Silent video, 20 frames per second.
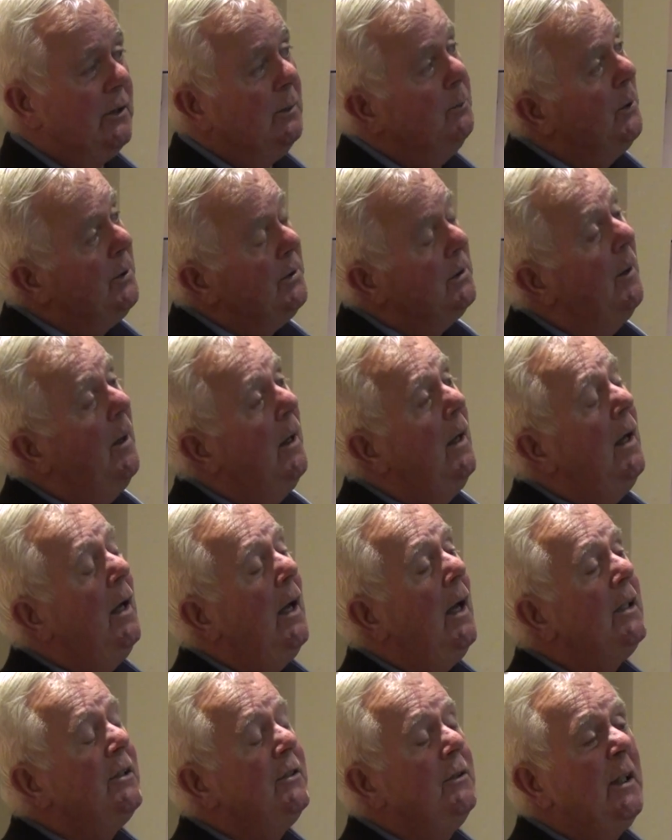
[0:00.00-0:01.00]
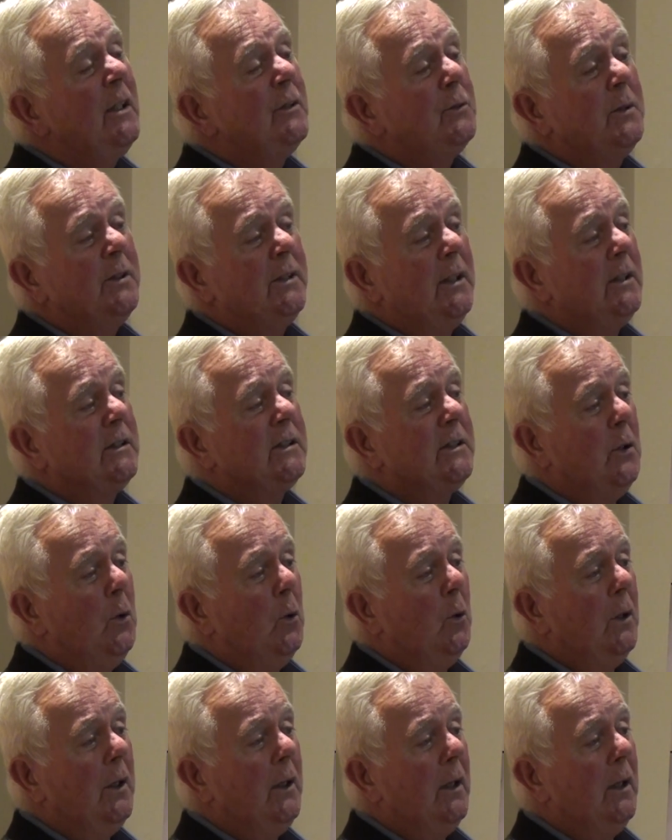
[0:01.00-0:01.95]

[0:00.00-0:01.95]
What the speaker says: But it's an interesting story,